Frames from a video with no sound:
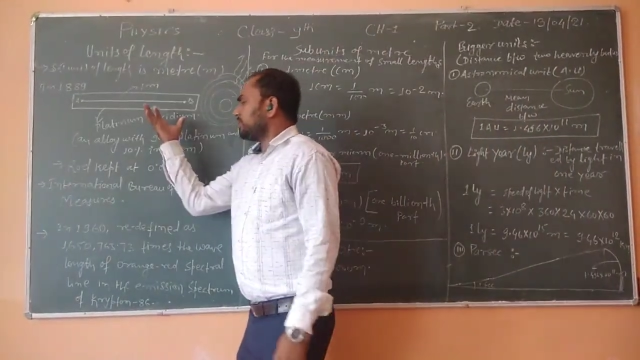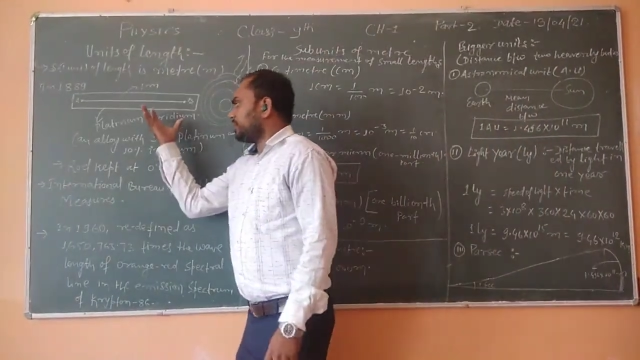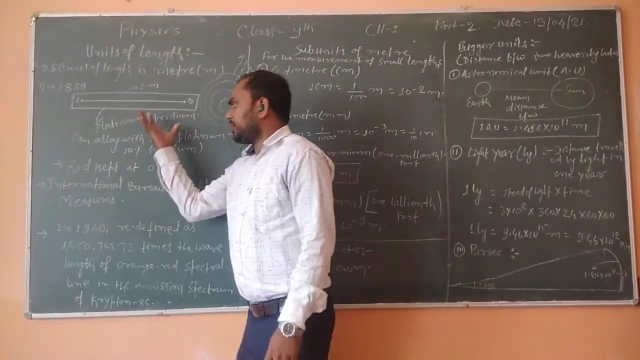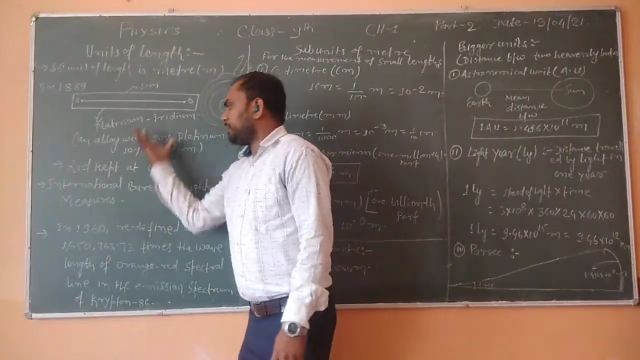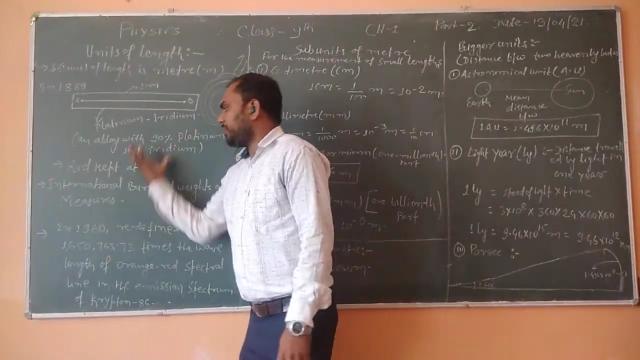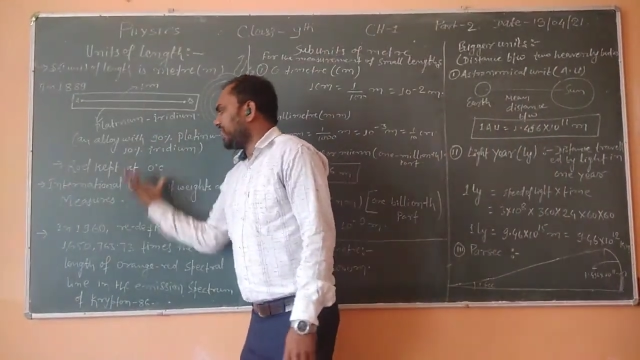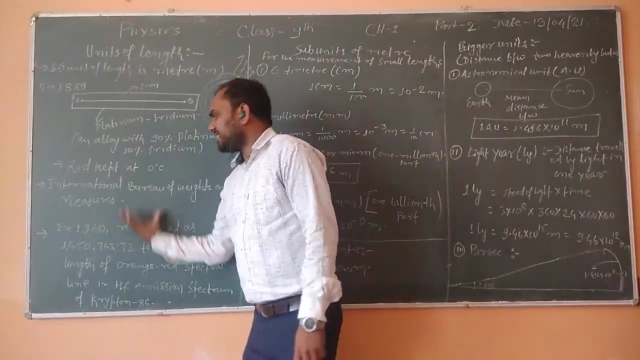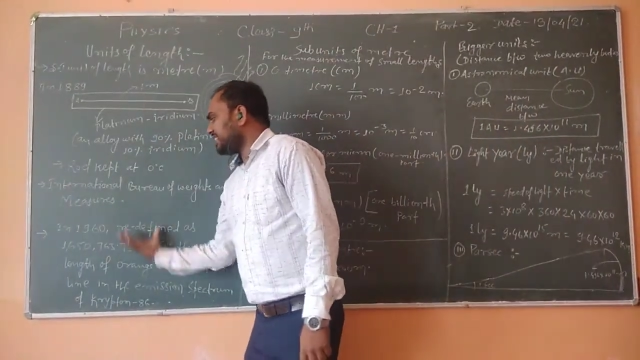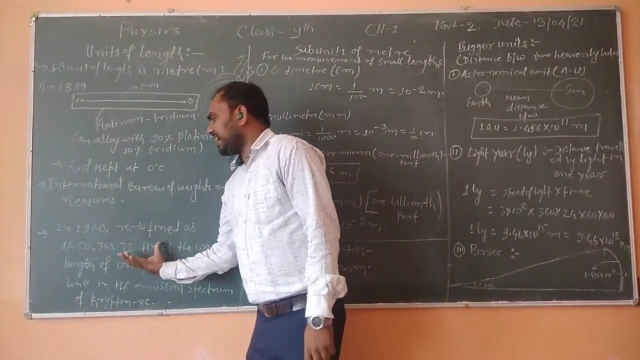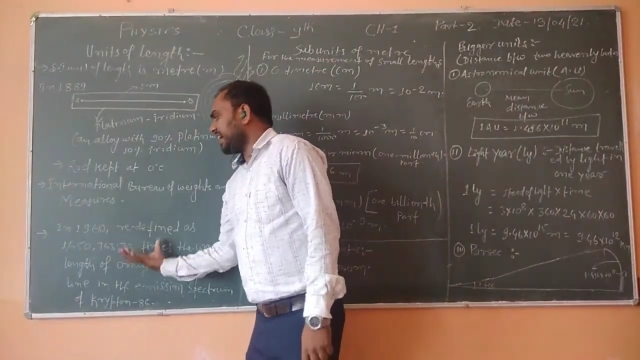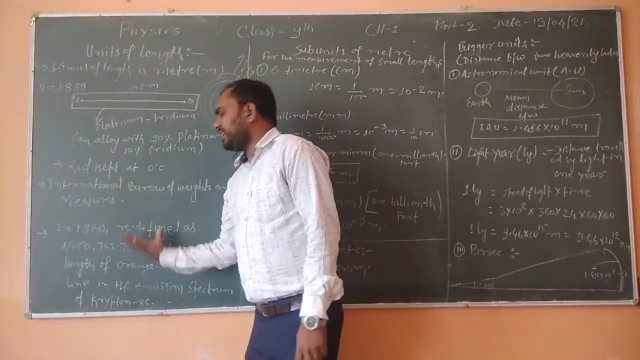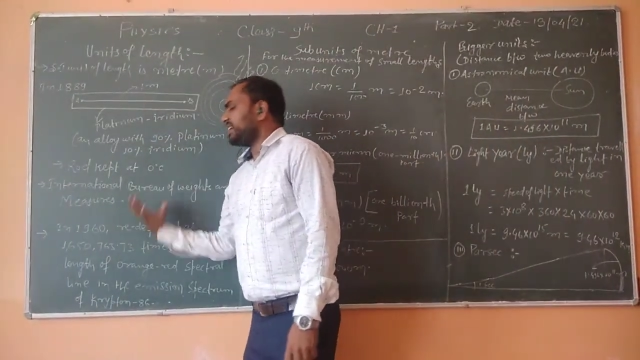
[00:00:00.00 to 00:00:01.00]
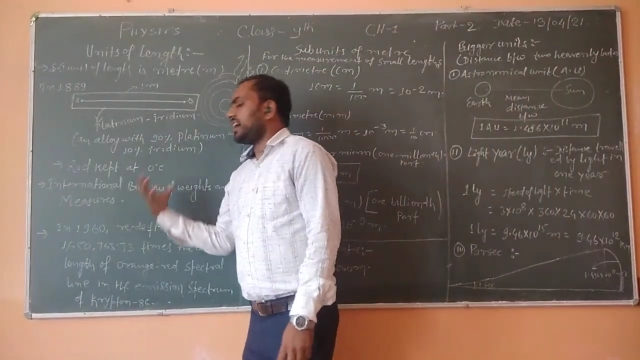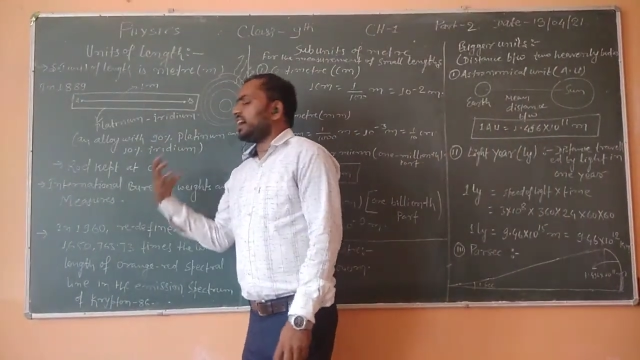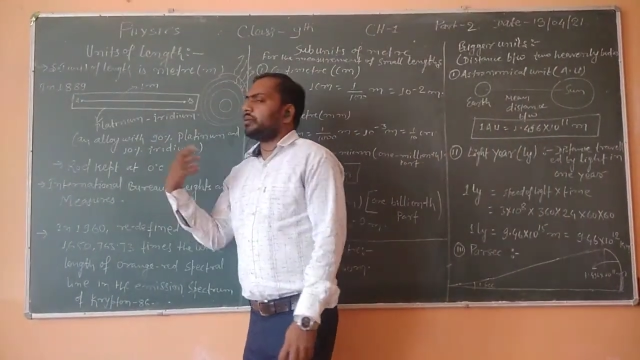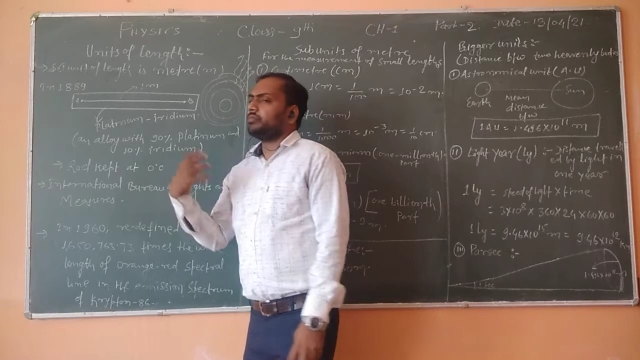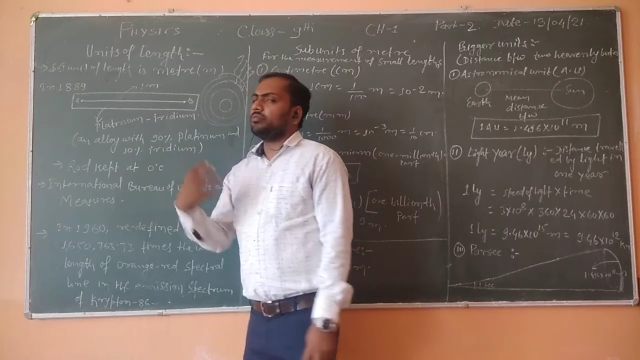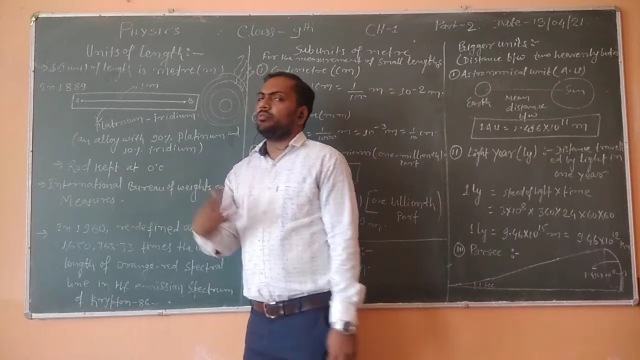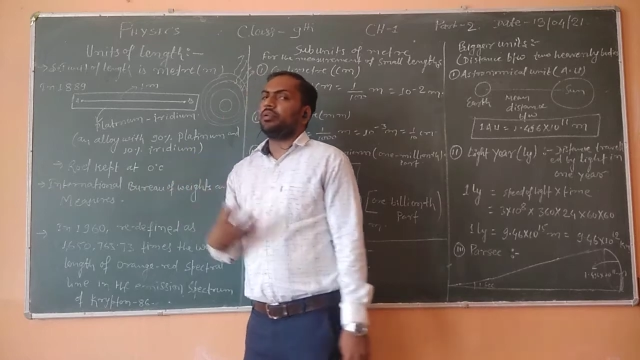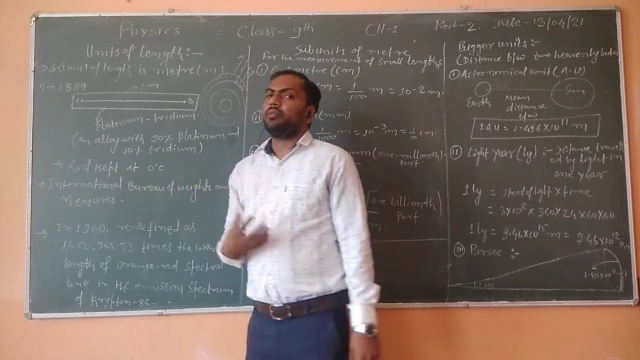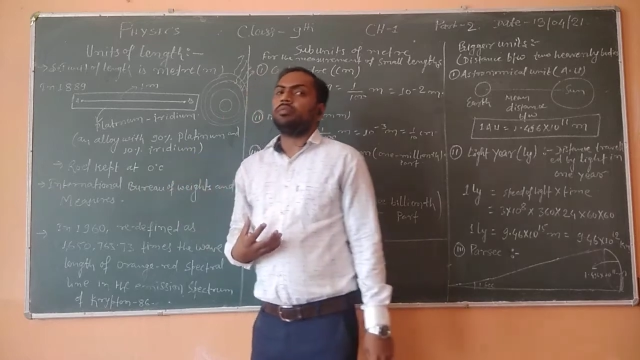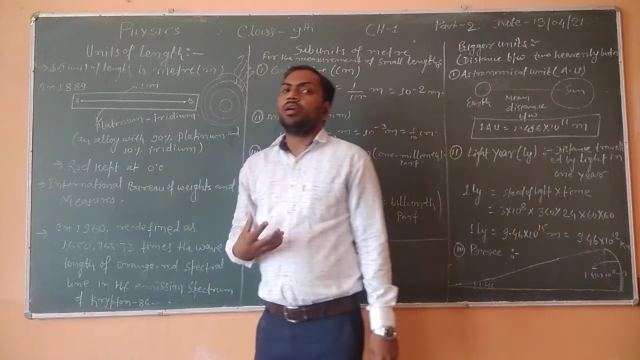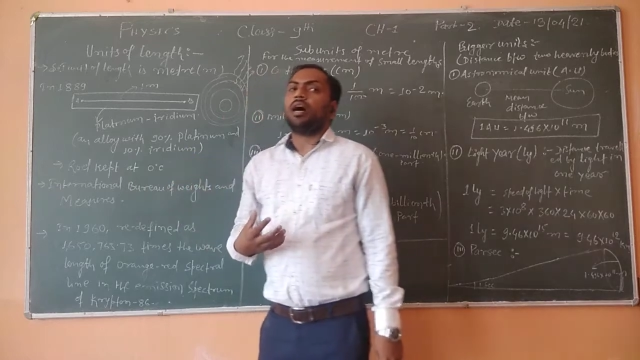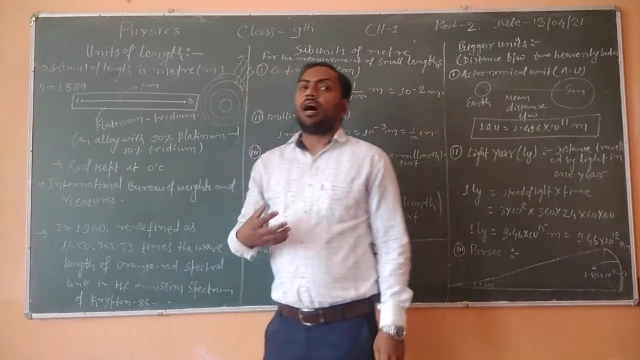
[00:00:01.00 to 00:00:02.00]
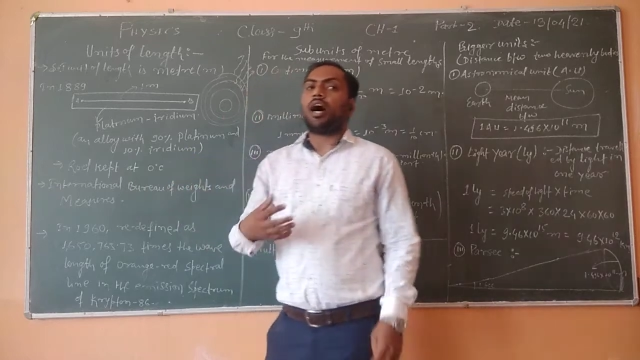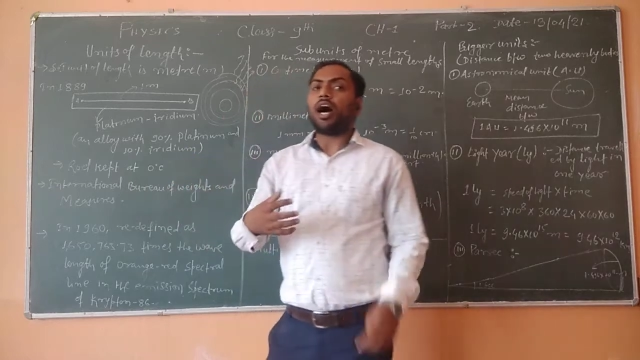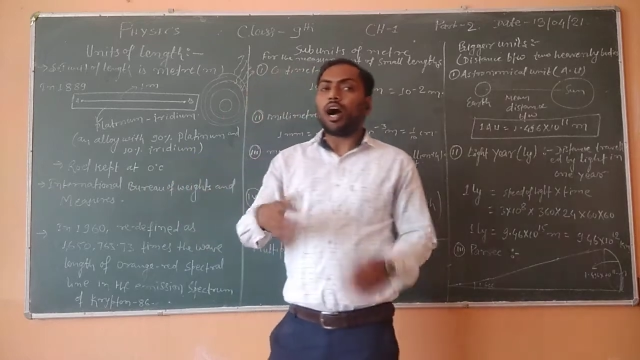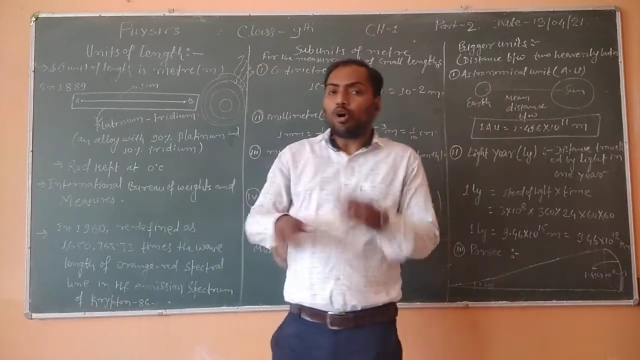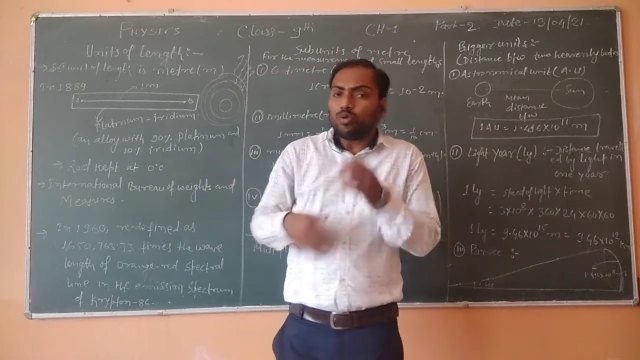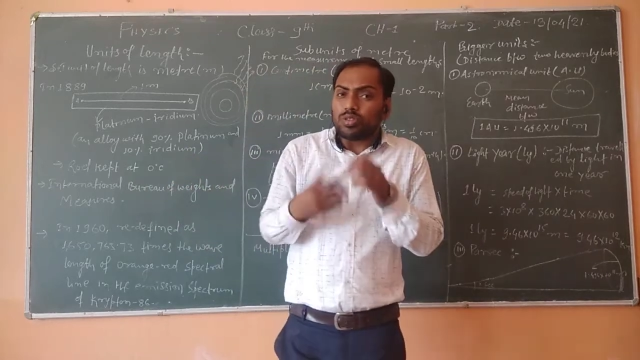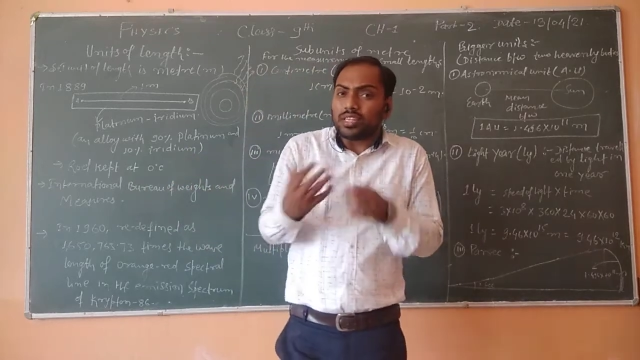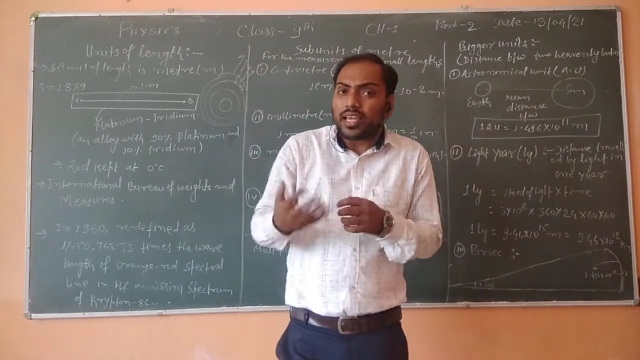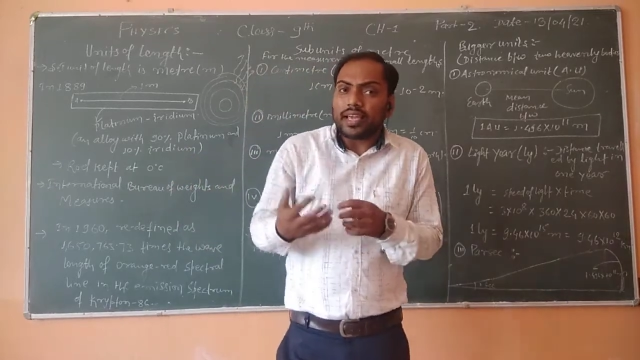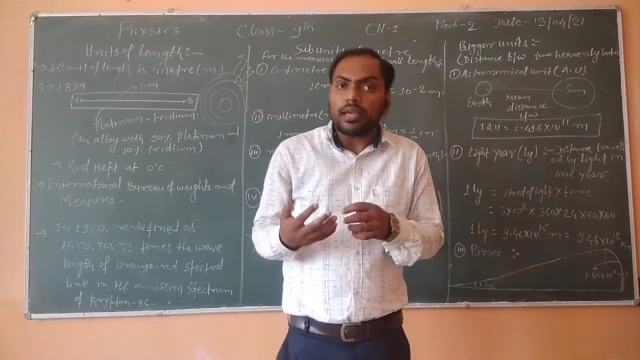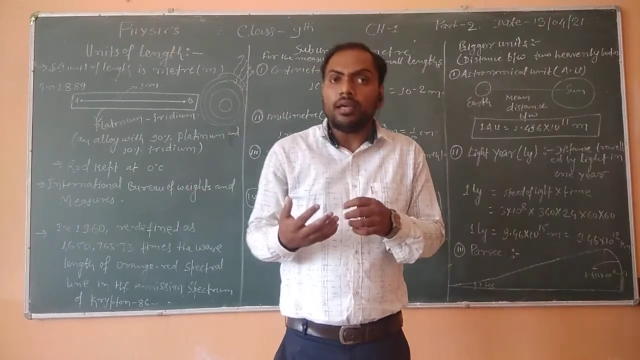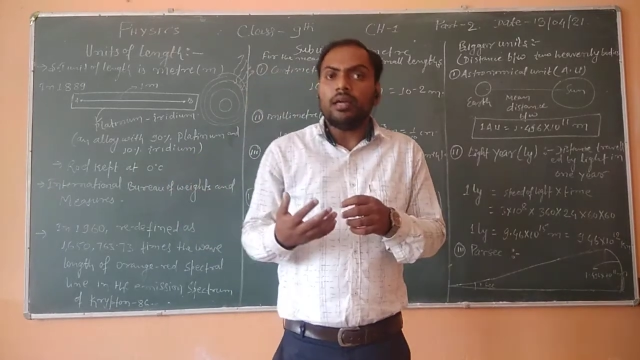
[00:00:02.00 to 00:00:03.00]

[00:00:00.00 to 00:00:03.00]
The basic idea I have given how they